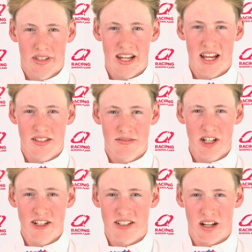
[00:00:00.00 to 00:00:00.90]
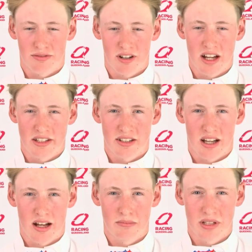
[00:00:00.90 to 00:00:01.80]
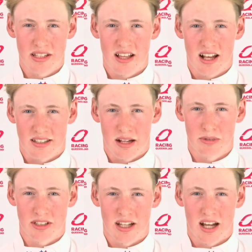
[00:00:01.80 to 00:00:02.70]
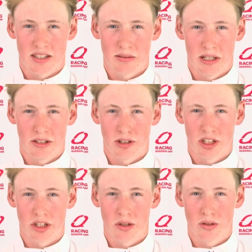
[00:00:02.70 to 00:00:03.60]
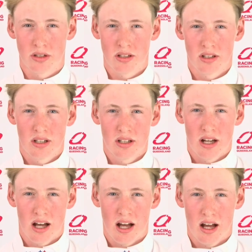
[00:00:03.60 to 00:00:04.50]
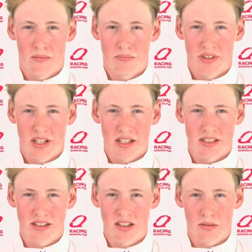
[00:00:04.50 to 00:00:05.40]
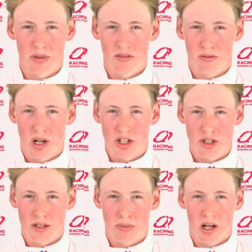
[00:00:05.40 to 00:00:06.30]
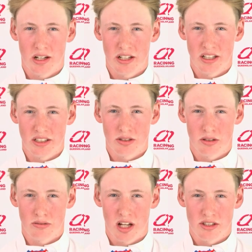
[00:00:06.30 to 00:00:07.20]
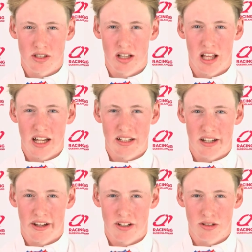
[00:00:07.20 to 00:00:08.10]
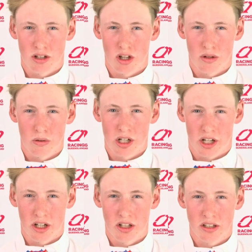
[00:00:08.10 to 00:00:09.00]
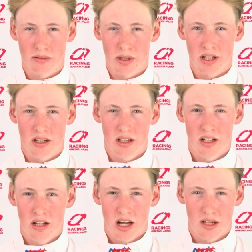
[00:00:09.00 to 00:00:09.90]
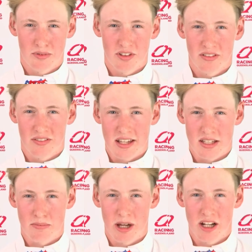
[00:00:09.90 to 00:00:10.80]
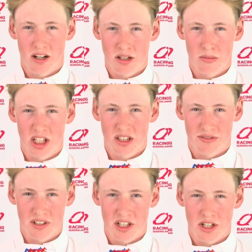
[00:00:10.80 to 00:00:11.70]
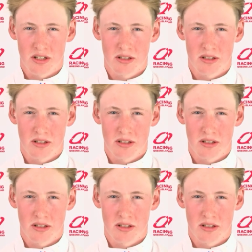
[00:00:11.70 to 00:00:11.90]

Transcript: Yeah, it's a very tough race. His last couple of starts have been really good. He's a little bit of a one-trick pony. He sort of runs on late, can't do a lot of work early, but hopefully if there's speed on, he'll be in the finish.